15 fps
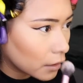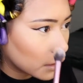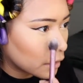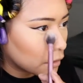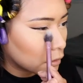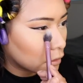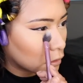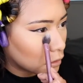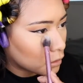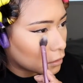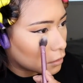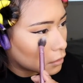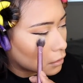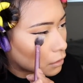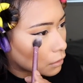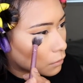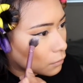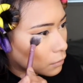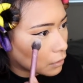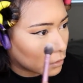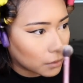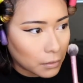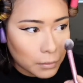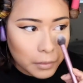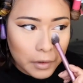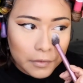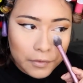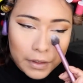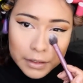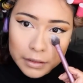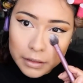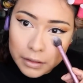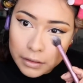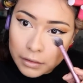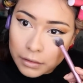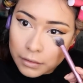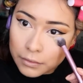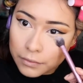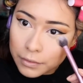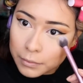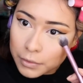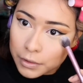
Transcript: And this will prevent it from